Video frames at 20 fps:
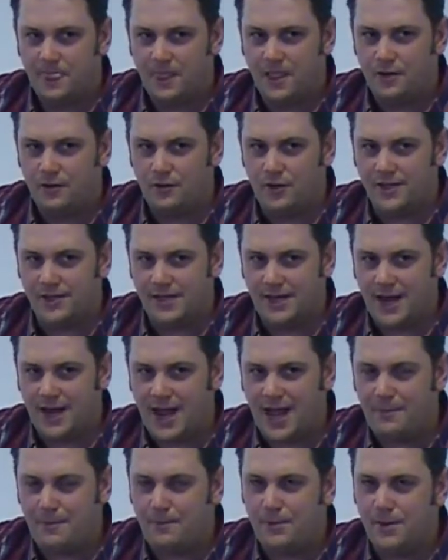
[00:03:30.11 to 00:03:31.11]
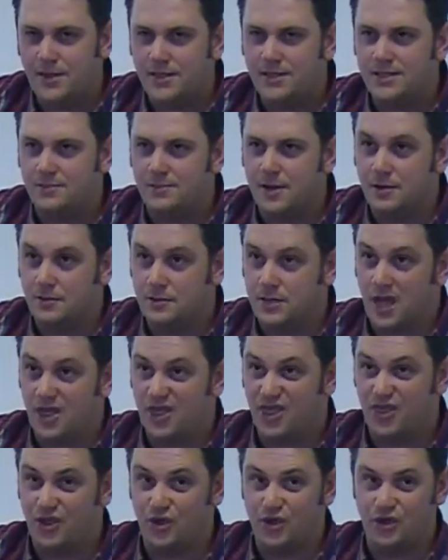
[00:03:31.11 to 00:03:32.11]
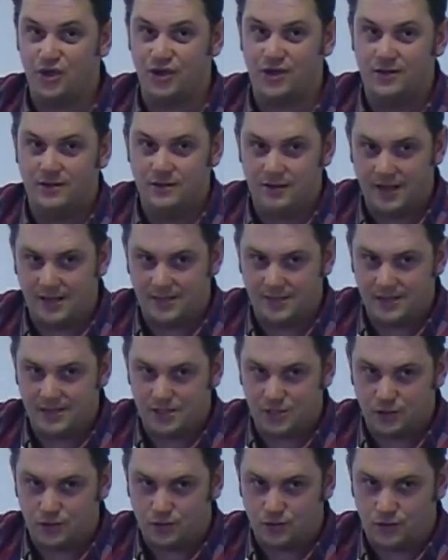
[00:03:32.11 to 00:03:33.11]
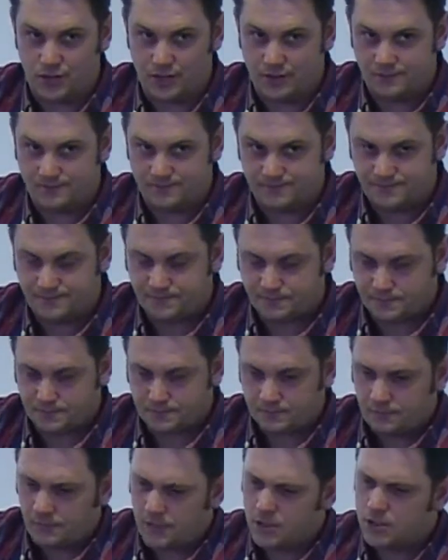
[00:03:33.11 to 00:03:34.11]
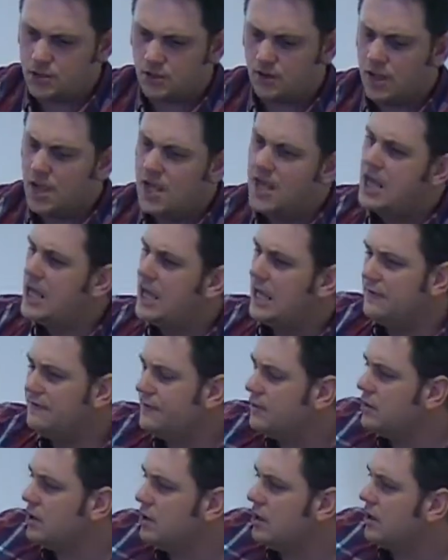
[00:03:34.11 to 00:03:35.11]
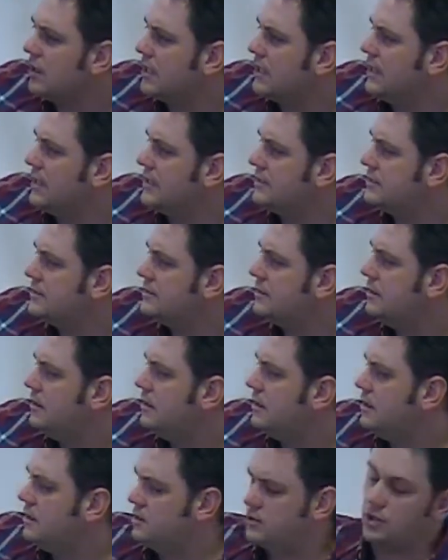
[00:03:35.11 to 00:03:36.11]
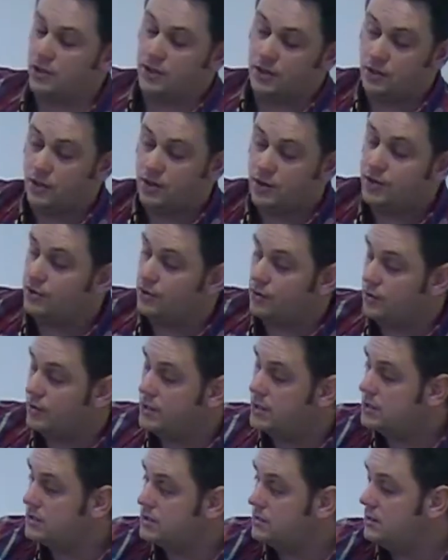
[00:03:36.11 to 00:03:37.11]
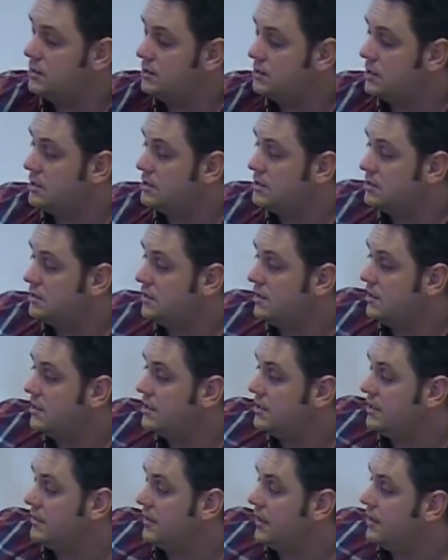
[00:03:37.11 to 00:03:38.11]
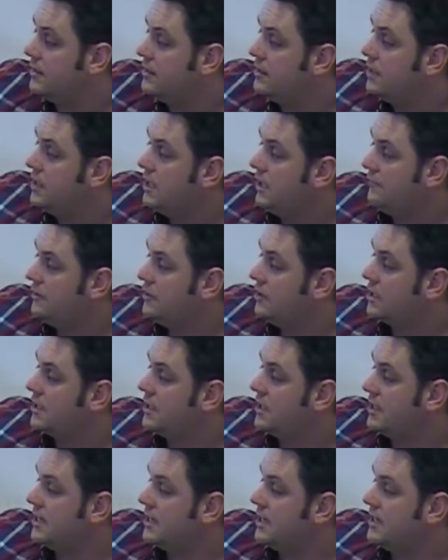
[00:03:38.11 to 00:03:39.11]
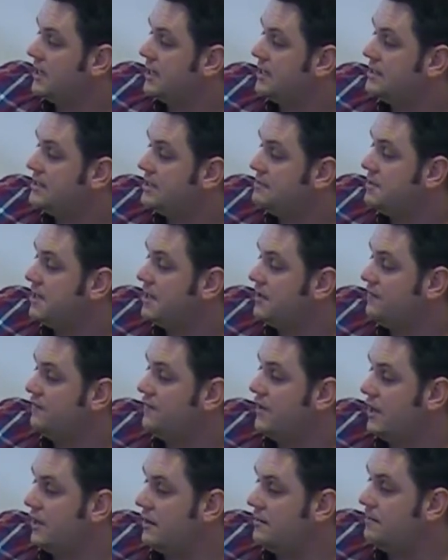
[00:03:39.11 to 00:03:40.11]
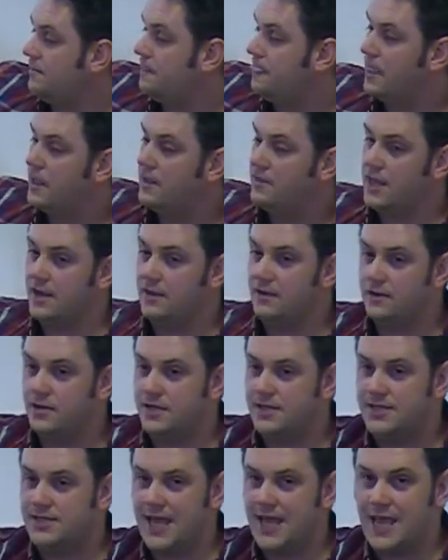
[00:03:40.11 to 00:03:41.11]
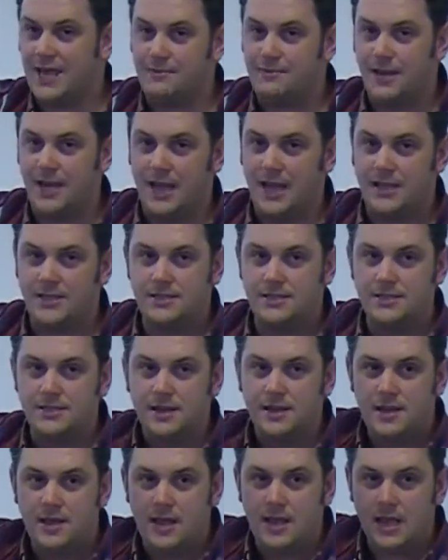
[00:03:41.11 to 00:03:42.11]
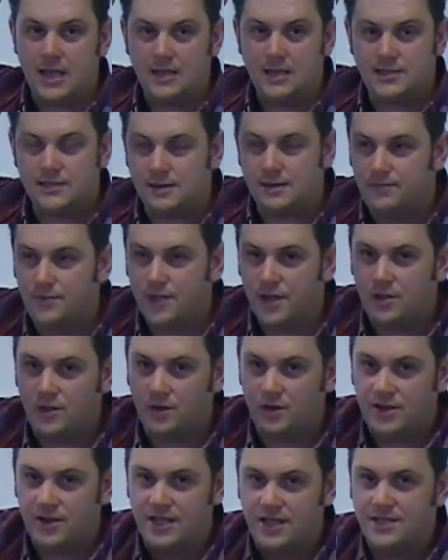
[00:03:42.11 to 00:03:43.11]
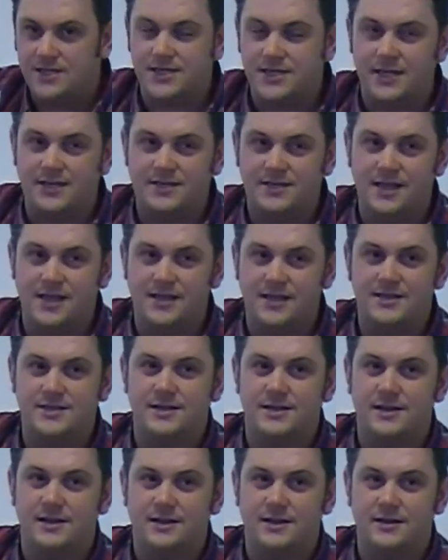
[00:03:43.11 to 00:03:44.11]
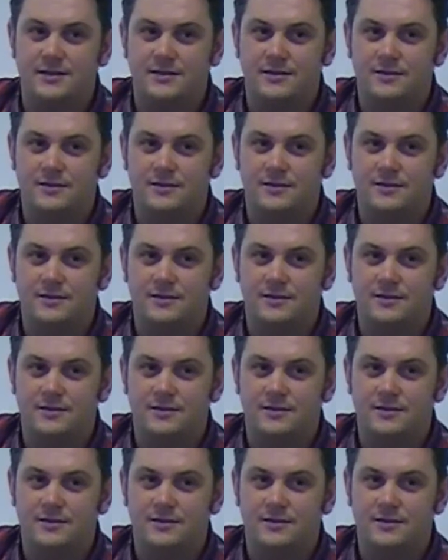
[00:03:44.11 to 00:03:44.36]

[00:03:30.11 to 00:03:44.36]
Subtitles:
Right? And it happens about a third into the story. So if you were looking at, sorry, not a third, it's earlier than that. If you're looking at a 90-minute film, then the 10 minutes is something called the inciting incident,